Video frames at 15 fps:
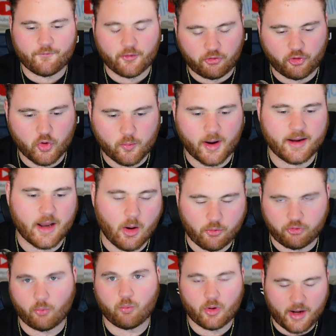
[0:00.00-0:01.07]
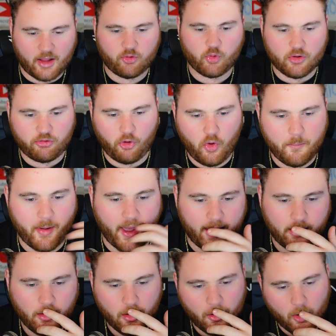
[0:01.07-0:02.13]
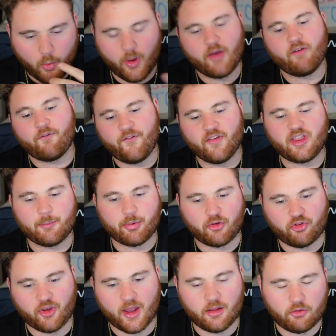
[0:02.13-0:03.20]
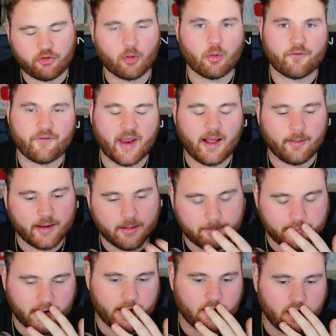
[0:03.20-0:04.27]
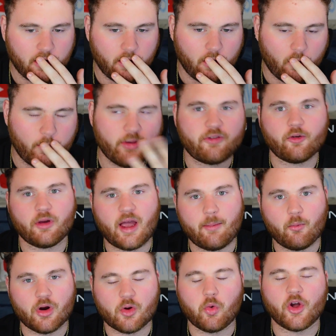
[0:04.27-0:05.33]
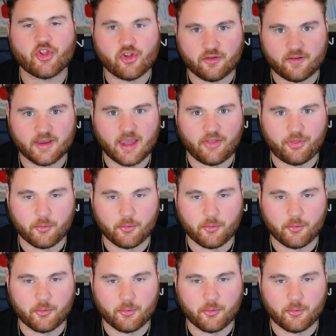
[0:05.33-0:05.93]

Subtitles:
for 2 right now. So we're not doing too bad. We have a 50%, so we're failing, but we still got more questions to get